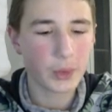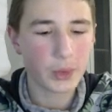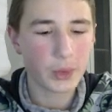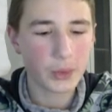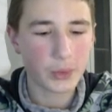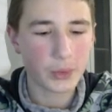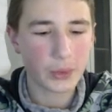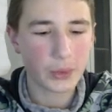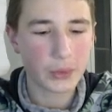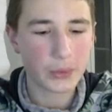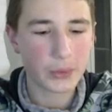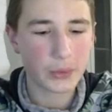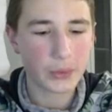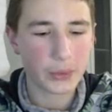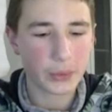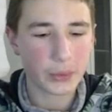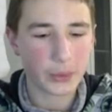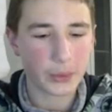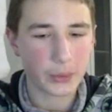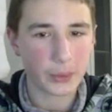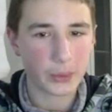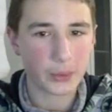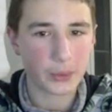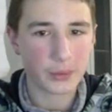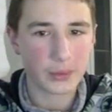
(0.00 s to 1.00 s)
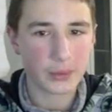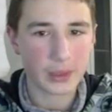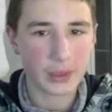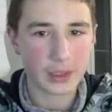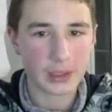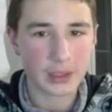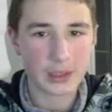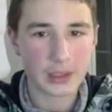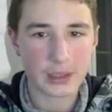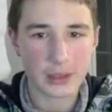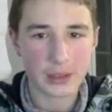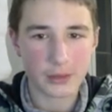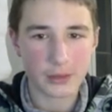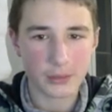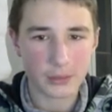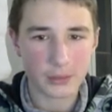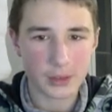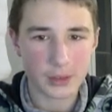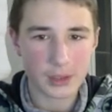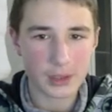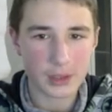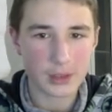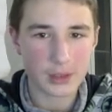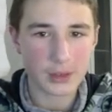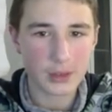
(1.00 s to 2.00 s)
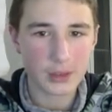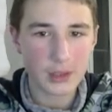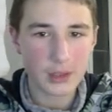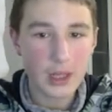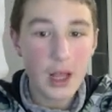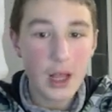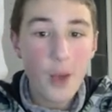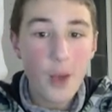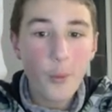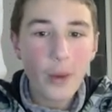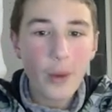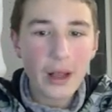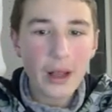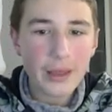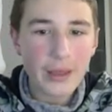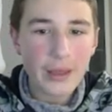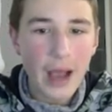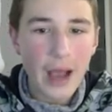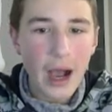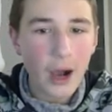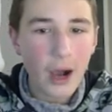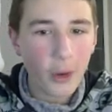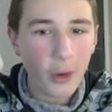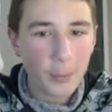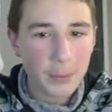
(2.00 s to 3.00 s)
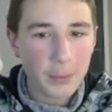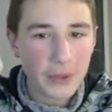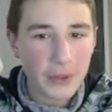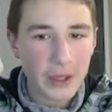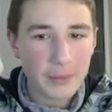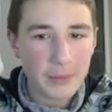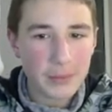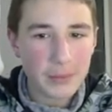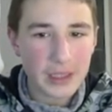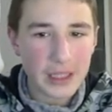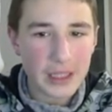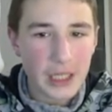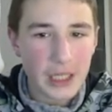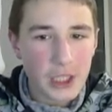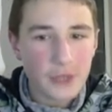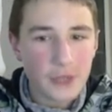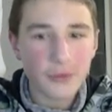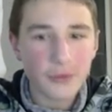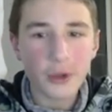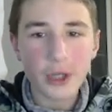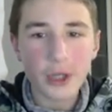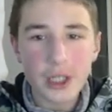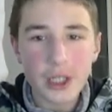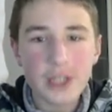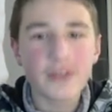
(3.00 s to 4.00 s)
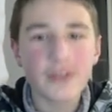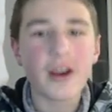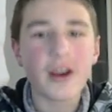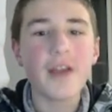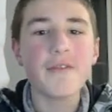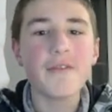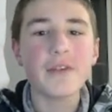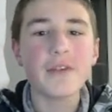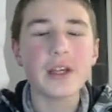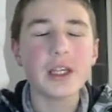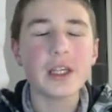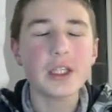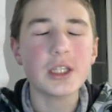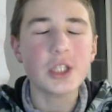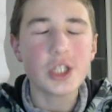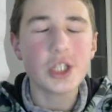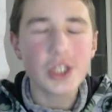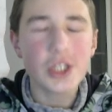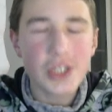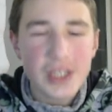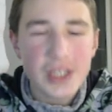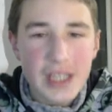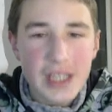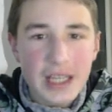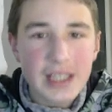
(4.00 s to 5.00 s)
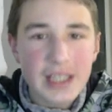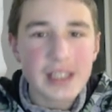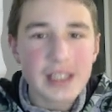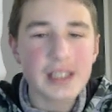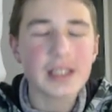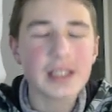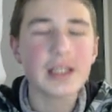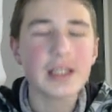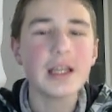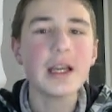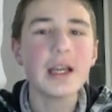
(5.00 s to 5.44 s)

Yeah, he did notice it. Well, now plan B: h4, h5, h6.